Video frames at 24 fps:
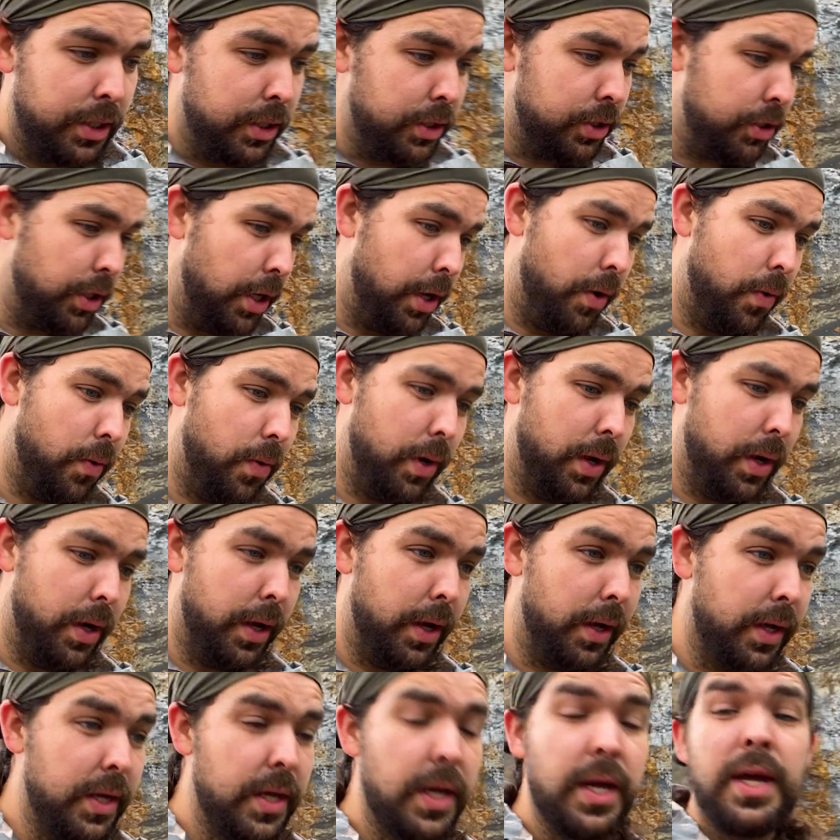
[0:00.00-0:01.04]

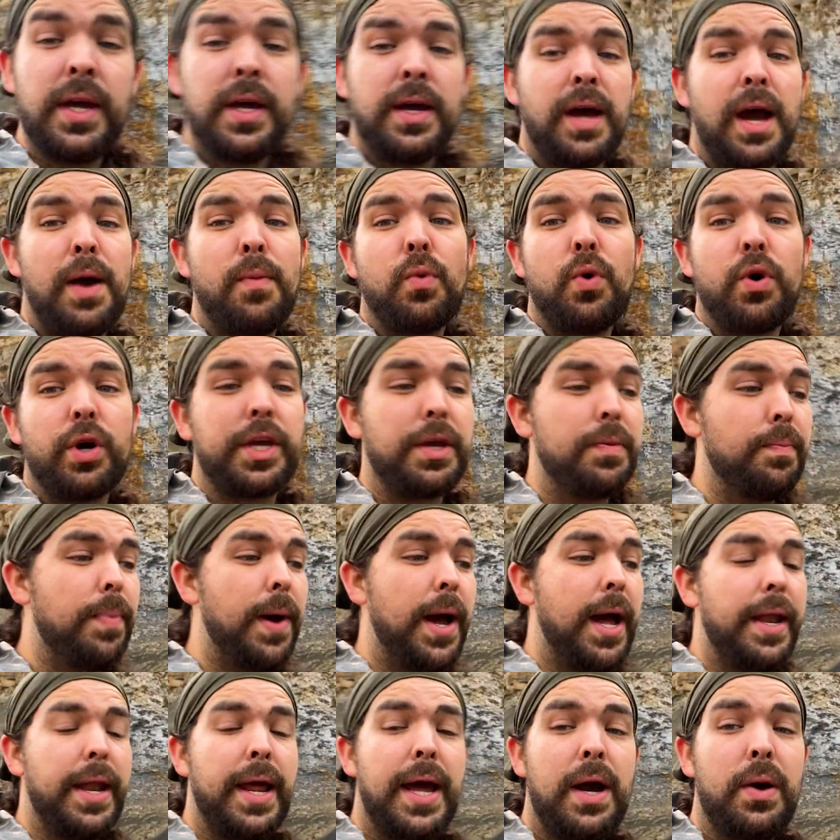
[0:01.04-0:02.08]
So I'm walking
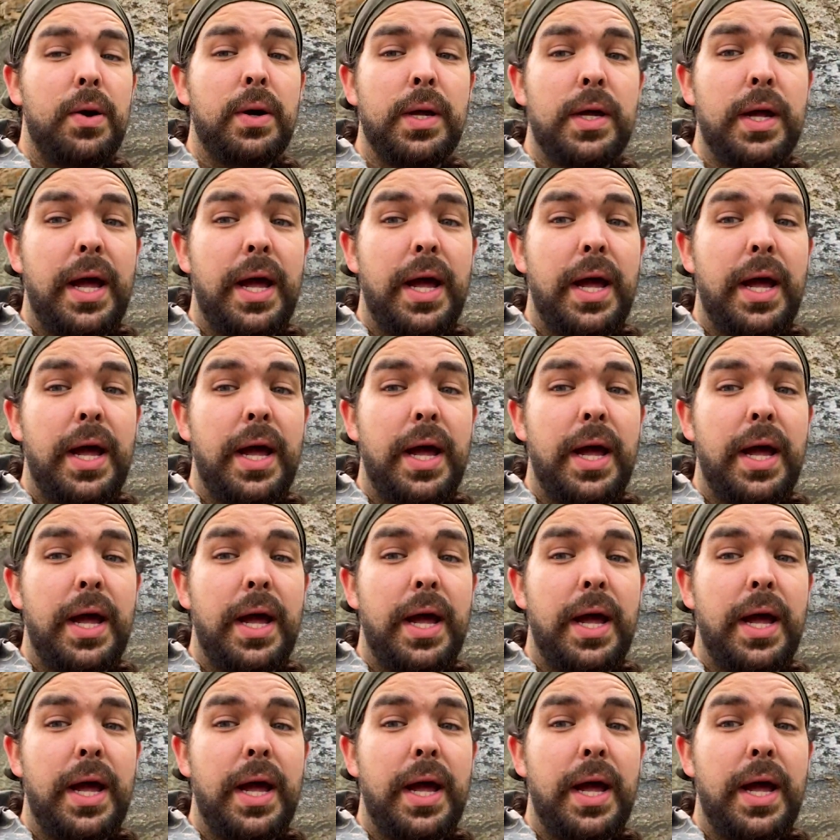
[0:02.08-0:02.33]
back now.